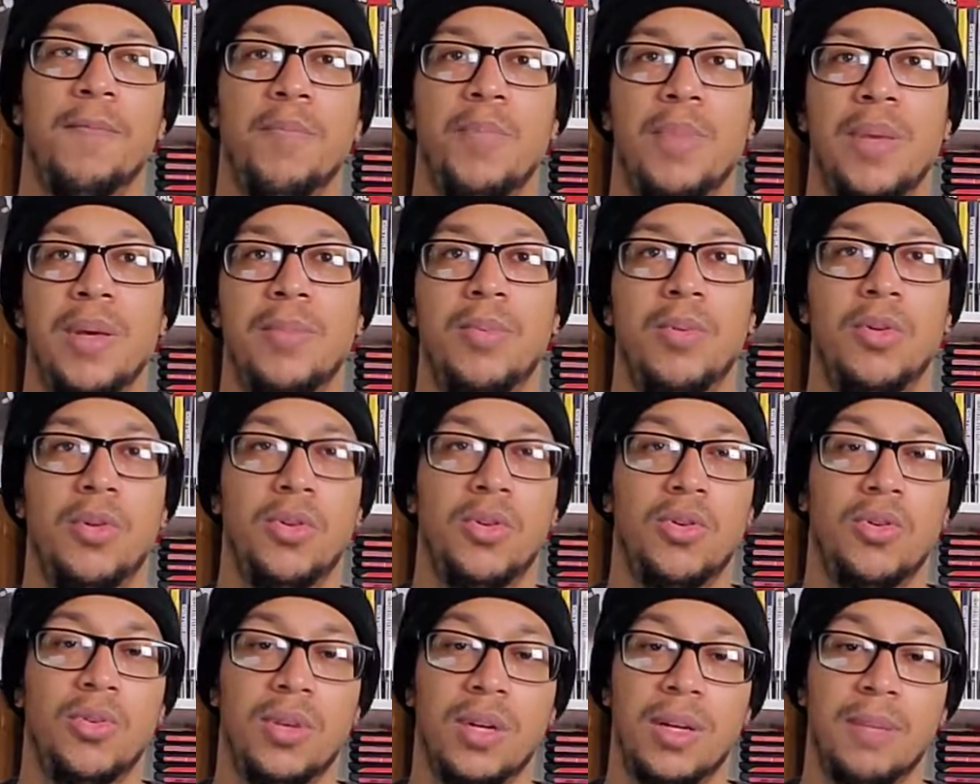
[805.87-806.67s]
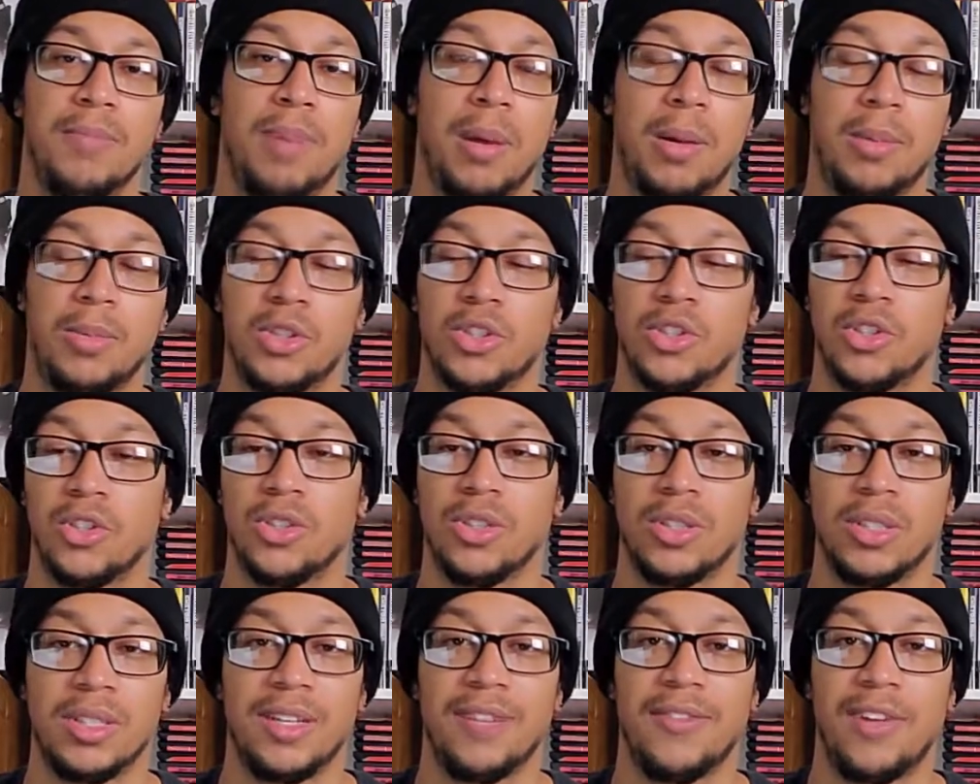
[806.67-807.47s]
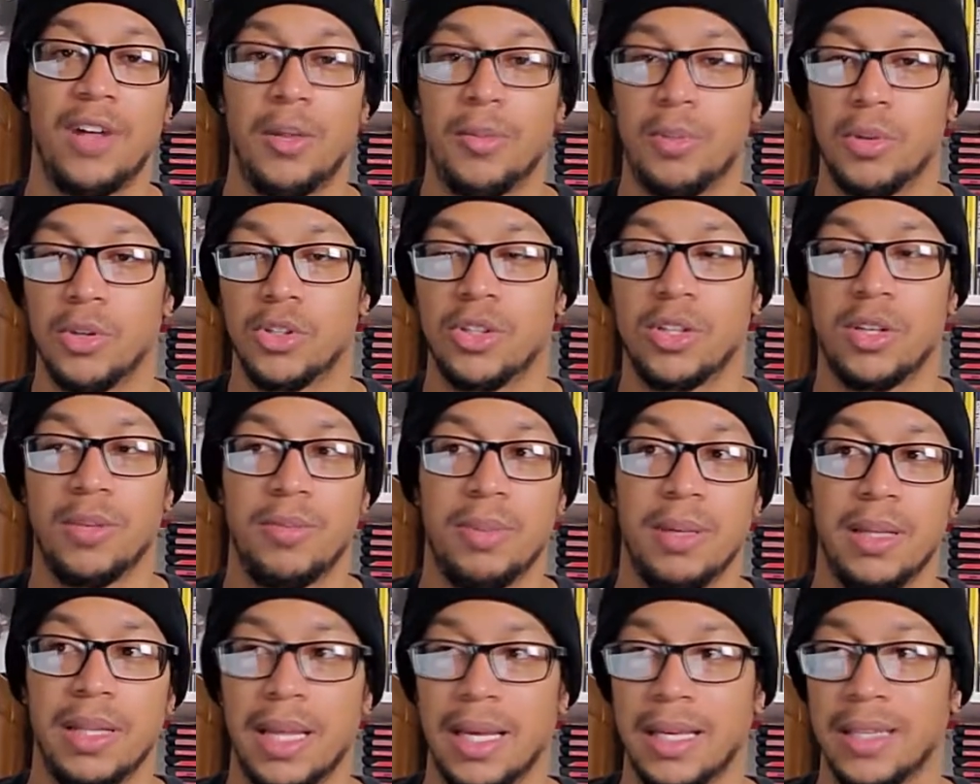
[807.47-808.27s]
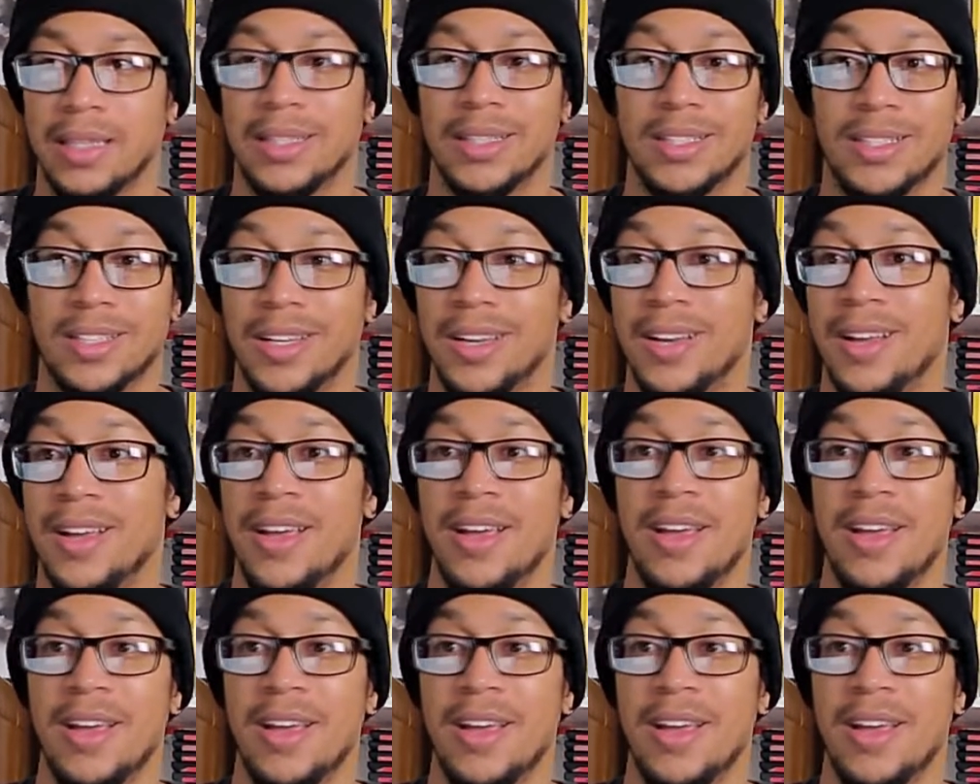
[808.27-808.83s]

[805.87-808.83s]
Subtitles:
people and publishers and developers could be like, listen,